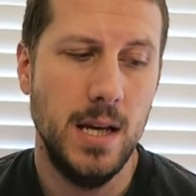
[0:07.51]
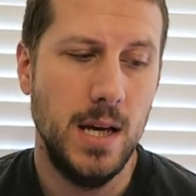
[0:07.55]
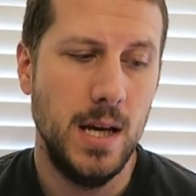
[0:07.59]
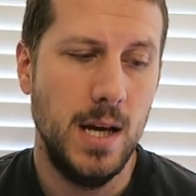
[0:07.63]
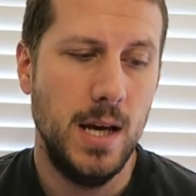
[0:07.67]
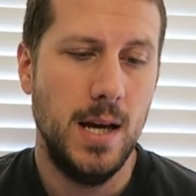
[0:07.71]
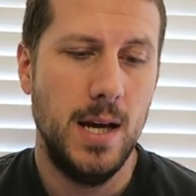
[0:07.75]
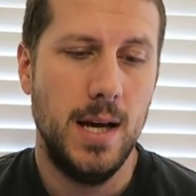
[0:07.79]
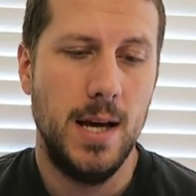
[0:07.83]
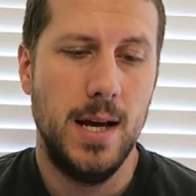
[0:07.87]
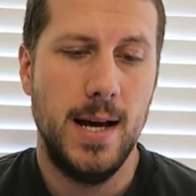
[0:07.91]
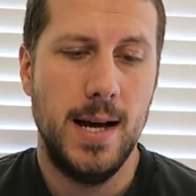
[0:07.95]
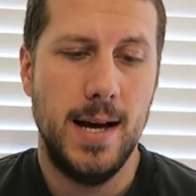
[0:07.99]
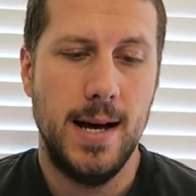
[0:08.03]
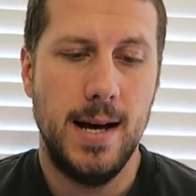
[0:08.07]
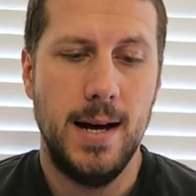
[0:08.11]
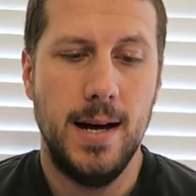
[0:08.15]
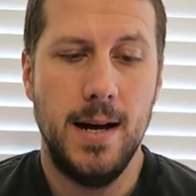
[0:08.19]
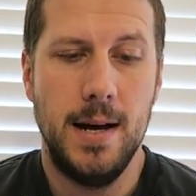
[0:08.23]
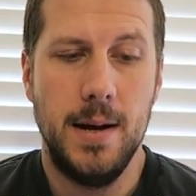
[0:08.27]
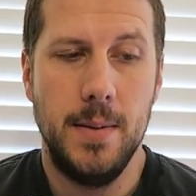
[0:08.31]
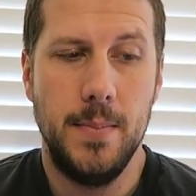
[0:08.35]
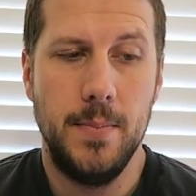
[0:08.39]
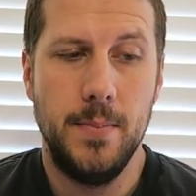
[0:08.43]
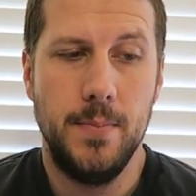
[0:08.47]
These
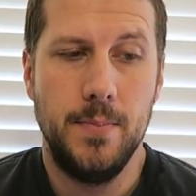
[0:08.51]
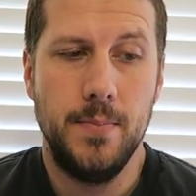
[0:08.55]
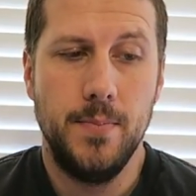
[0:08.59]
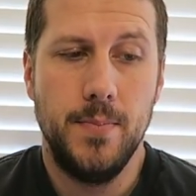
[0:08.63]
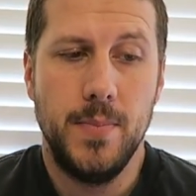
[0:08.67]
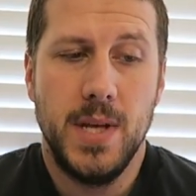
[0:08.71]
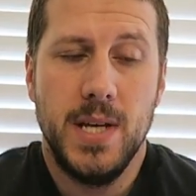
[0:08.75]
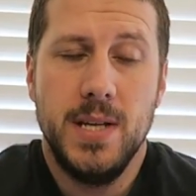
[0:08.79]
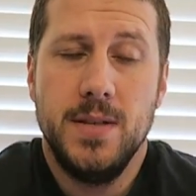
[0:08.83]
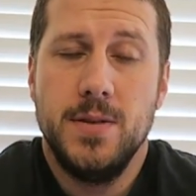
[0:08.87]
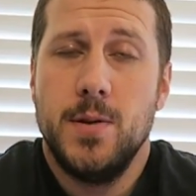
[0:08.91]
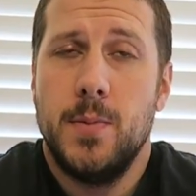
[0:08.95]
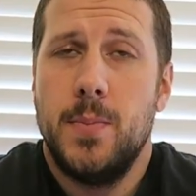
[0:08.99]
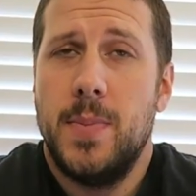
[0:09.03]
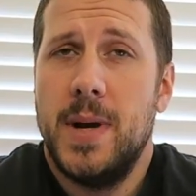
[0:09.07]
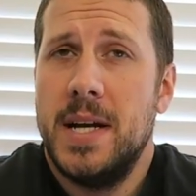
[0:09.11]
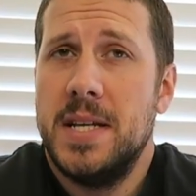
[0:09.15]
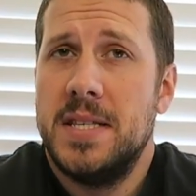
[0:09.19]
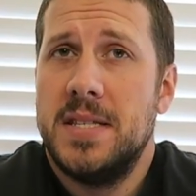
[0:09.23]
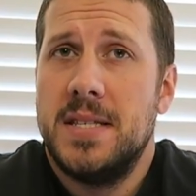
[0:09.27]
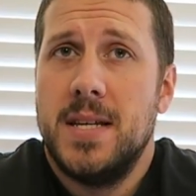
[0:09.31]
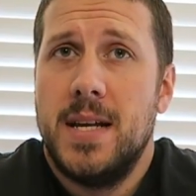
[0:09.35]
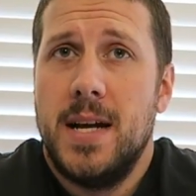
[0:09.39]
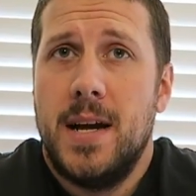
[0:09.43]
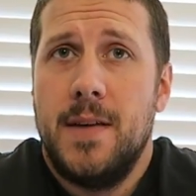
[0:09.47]
are
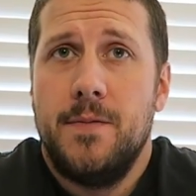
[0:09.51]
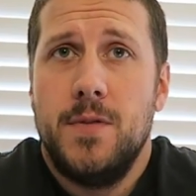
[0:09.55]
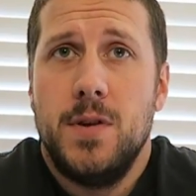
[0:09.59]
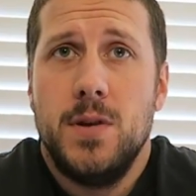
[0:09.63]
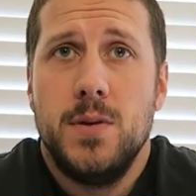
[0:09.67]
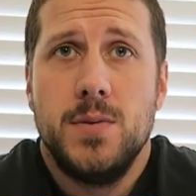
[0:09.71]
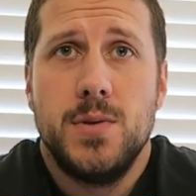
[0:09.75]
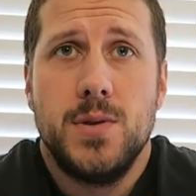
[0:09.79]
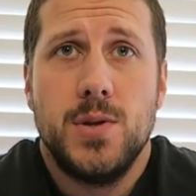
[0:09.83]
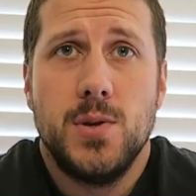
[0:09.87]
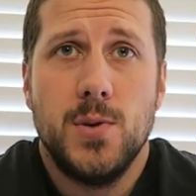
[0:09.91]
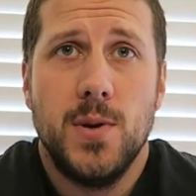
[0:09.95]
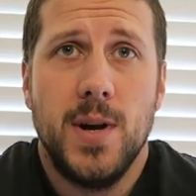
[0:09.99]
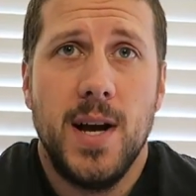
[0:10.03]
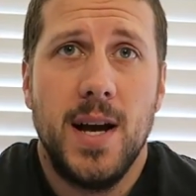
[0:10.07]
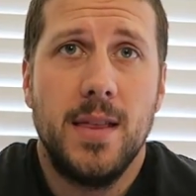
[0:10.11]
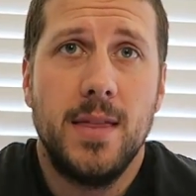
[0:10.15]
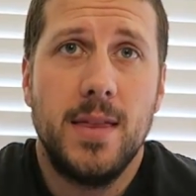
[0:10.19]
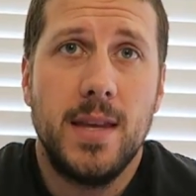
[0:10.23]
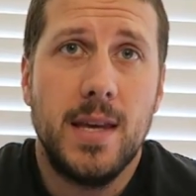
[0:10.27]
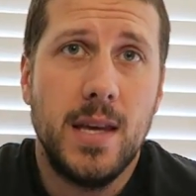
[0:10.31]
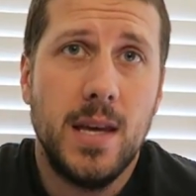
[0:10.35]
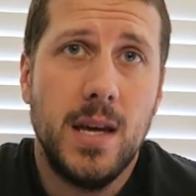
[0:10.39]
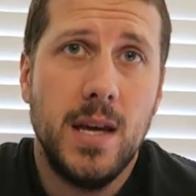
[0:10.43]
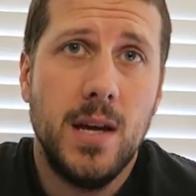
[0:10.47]
baits that I've used
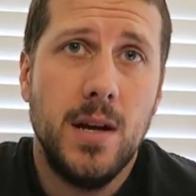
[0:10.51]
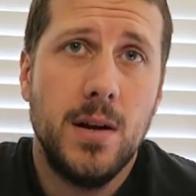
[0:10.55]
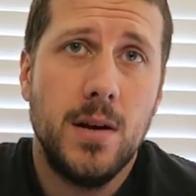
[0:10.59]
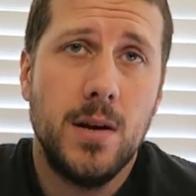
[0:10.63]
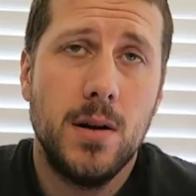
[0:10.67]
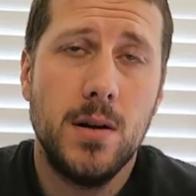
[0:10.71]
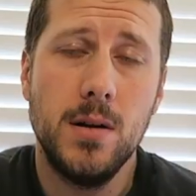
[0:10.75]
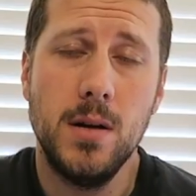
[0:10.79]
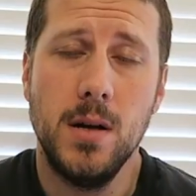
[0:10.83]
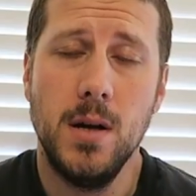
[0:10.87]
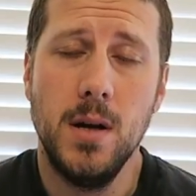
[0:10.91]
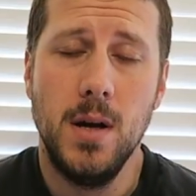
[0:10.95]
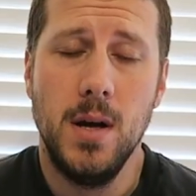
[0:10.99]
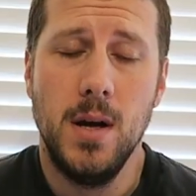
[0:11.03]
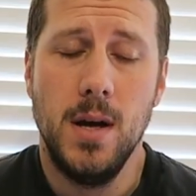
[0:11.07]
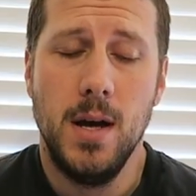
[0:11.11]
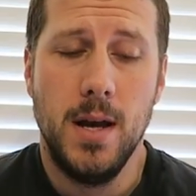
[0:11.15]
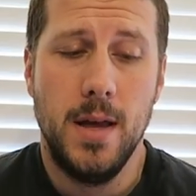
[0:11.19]
throughout the year